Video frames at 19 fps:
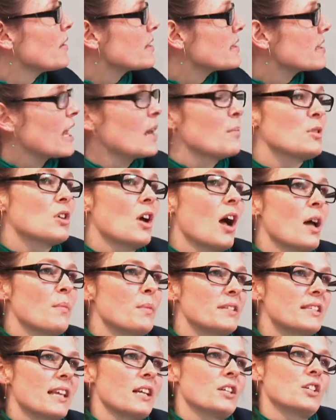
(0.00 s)
at the same time
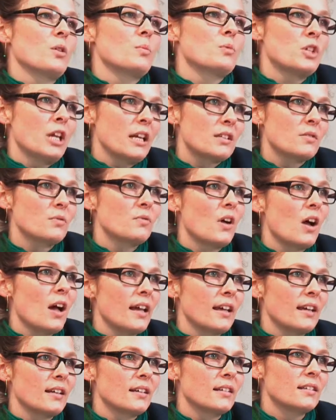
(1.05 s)
it's actually
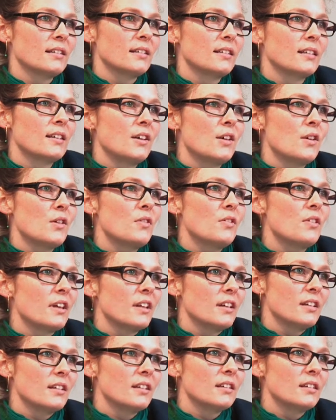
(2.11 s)
objectifying
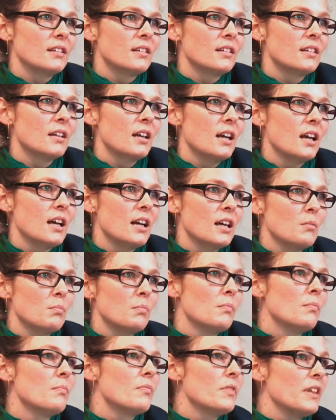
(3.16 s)
the
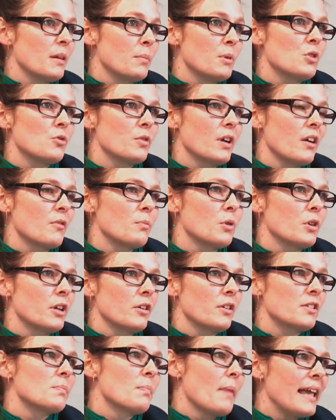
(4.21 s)
imagery I've put here.
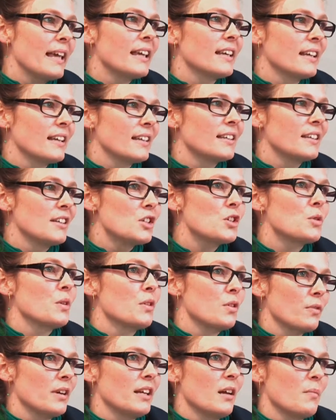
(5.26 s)
It's making it into a
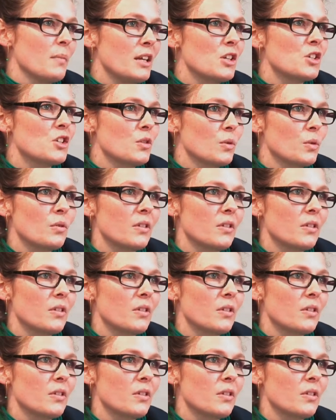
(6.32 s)
three-dimensional